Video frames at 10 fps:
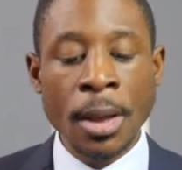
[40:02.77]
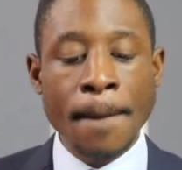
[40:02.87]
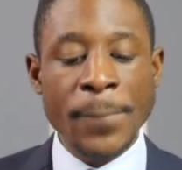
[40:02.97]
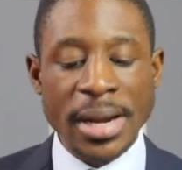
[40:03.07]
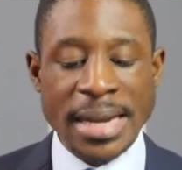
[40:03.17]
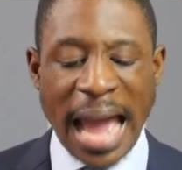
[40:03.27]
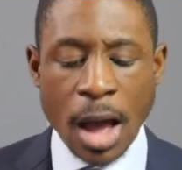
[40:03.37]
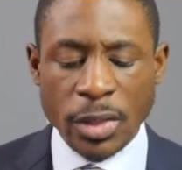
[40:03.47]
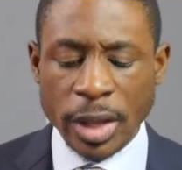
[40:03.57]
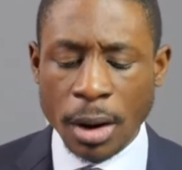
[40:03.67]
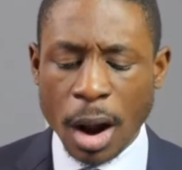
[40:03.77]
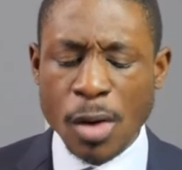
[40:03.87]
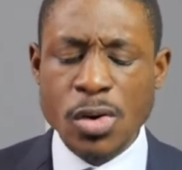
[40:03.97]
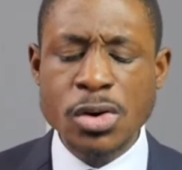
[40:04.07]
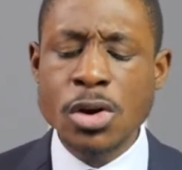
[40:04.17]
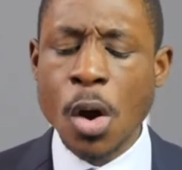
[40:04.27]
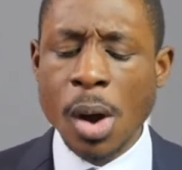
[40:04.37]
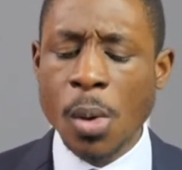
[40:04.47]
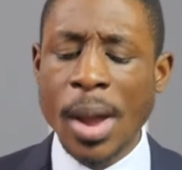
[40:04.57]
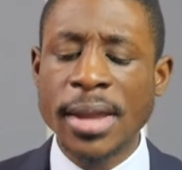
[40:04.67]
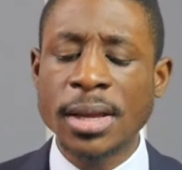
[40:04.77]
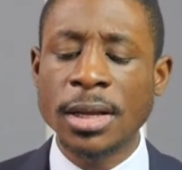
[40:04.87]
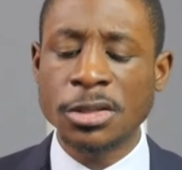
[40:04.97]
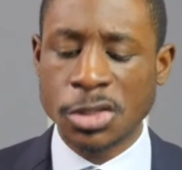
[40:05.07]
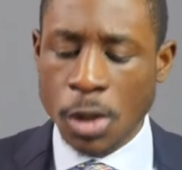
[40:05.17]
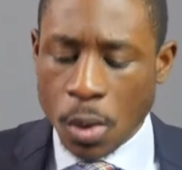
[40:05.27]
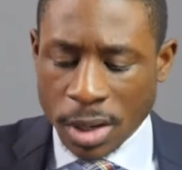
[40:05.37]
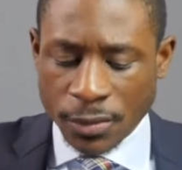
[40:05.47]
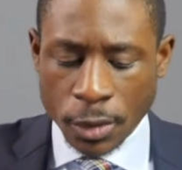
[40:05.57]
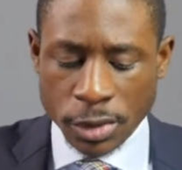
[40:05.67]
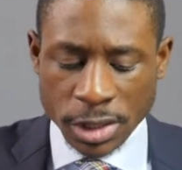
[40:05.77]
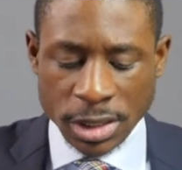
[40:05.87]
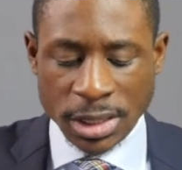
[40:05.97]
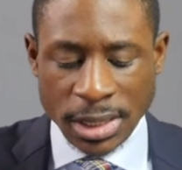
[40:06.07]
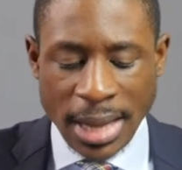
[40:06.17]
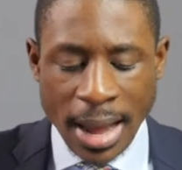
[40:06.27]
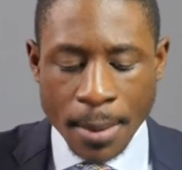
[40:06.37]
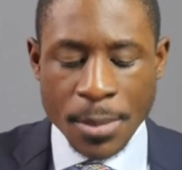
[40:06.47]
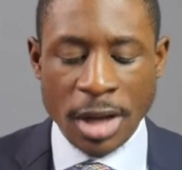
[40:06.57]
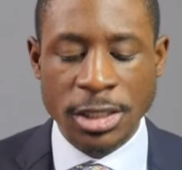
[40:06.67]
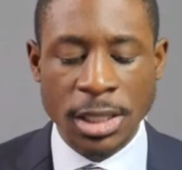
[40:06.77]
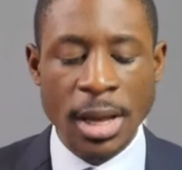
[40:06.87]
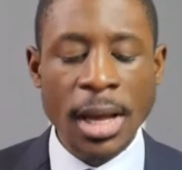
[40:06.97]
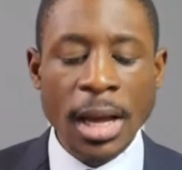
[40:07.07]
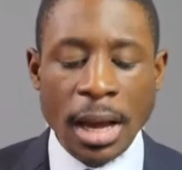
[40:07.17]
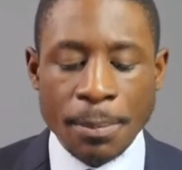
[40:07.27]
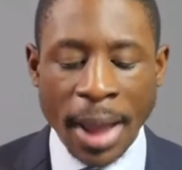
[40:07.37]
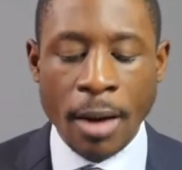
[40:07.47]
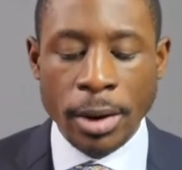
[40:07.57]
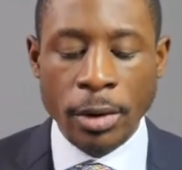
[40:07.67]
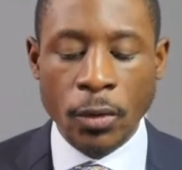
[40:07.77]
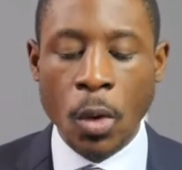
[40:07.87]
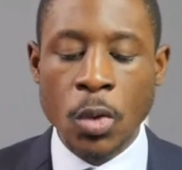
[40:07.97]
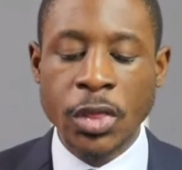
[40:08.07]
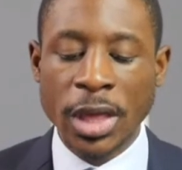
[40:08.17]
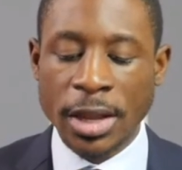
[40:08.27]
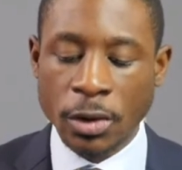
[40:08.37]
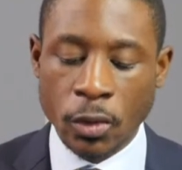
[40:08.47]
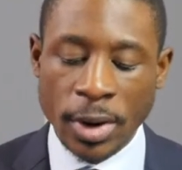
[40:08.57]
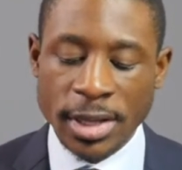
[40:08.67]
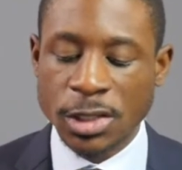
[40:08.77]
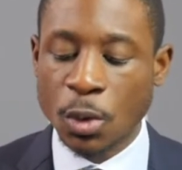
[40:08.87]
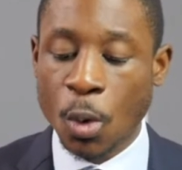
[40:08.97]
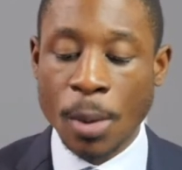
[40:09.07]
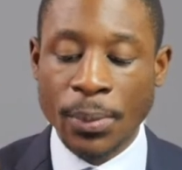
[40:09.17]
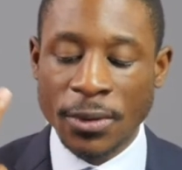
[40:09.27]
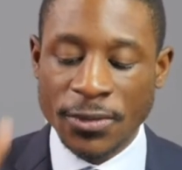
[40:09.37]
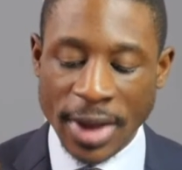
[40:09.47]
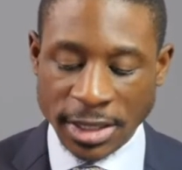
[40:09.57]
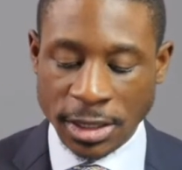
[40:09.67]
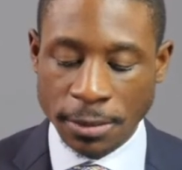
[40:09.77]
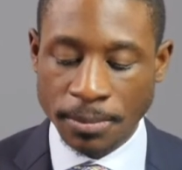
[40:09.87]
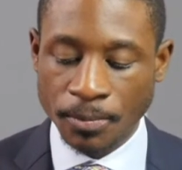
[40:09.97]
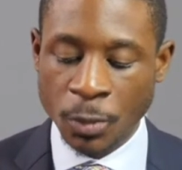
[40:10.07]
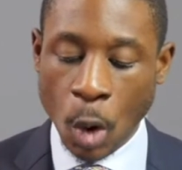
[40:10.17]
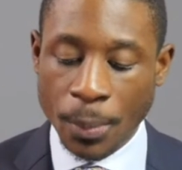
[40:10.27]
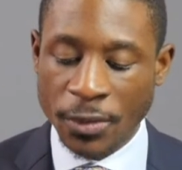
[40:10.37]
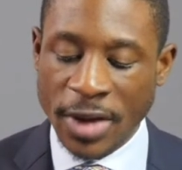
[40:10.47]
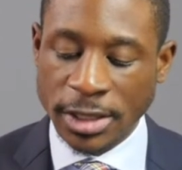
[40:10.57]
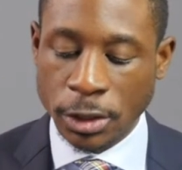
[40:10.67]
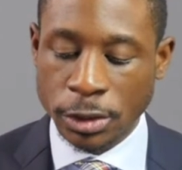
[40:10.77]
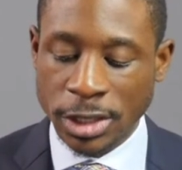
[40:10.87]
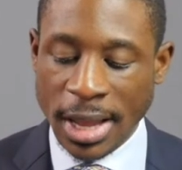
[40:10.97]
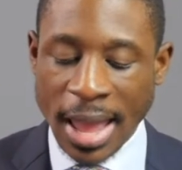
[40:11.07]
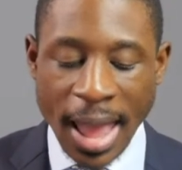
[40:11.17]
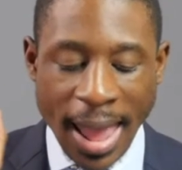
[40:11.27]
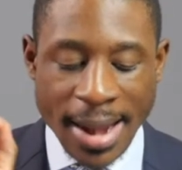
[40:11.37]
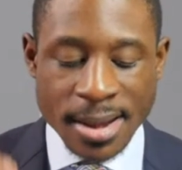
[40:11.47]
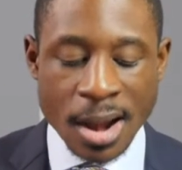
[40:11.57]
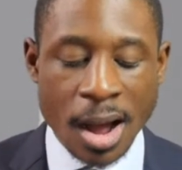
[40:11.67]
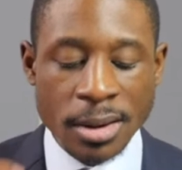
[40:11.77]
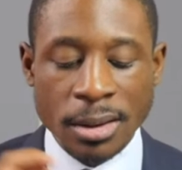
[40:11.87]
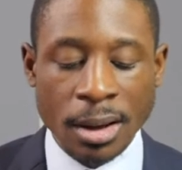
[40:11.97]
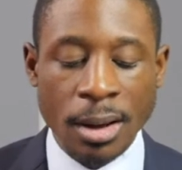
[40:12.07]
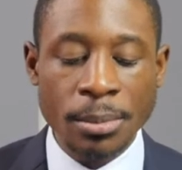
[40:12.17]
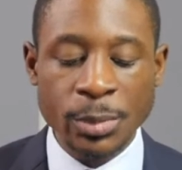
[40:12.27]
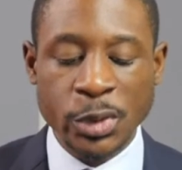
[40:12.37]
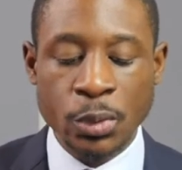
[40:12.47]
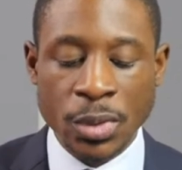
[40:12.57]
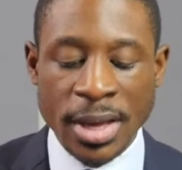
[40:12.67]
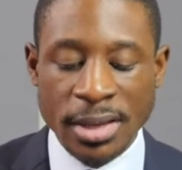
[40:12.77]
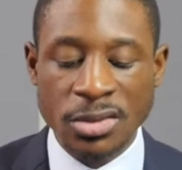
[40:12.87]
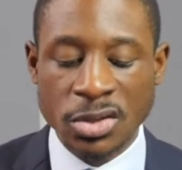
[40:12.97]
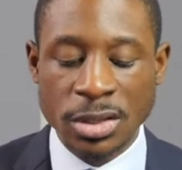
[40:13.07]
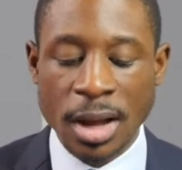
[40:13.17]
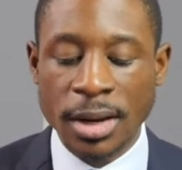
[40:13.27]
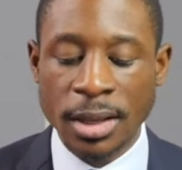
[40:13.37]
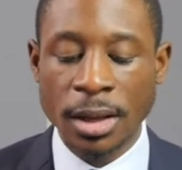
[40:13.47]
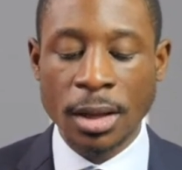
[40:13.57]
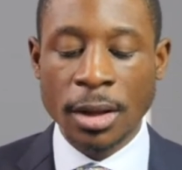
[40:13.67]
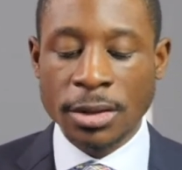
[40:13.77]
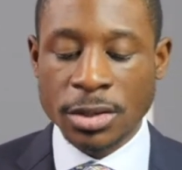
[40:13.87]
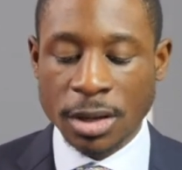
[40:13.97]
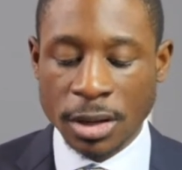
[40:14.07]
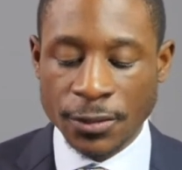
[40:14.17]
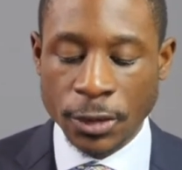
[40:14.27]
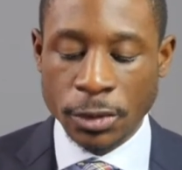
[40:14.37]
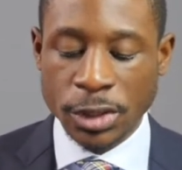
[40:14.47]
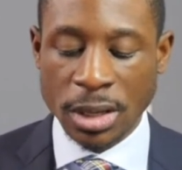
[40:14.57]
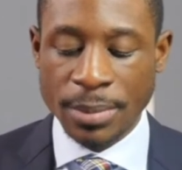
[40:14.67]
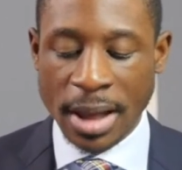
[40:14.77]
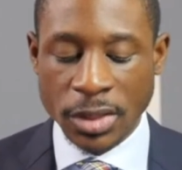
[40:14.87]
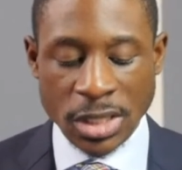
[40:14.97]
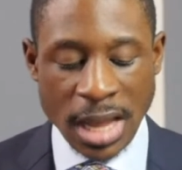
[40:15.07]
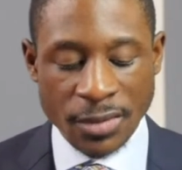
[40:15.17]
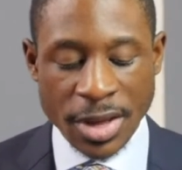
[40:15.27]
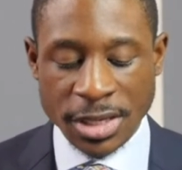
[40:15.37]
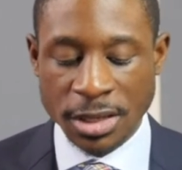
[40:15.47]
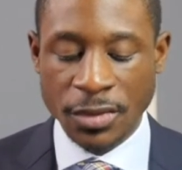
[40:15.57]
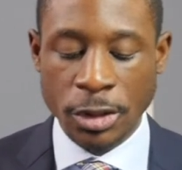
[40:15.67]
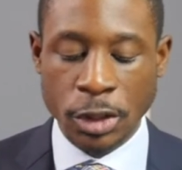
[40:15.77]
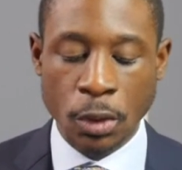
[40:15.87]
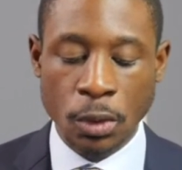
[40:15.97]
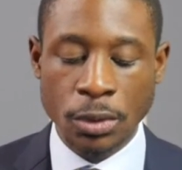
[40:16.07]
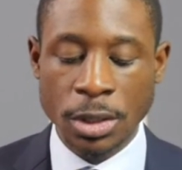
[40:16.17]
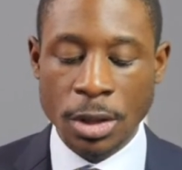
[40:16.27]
But now there are no awakenings, no conversions, not much apparent growth in grace or profession or professors, and none come to his study to converse about the salvation of their souls.